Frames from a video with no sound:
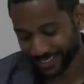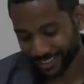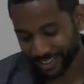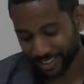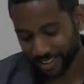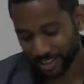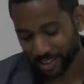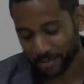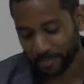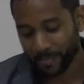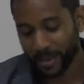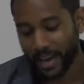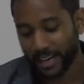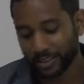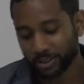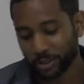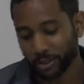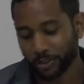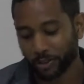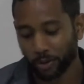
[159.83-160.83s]
I
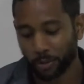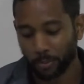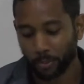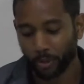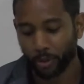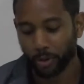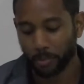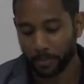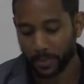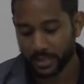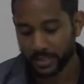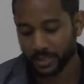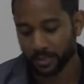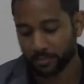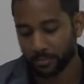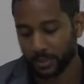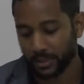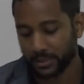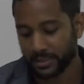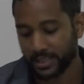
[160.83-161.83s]
thought it would be remiss of
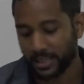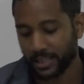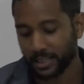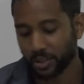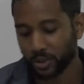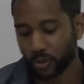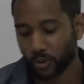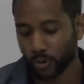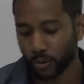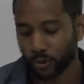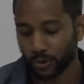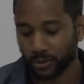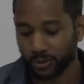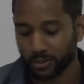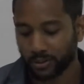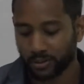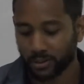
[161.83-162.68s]
me to ignore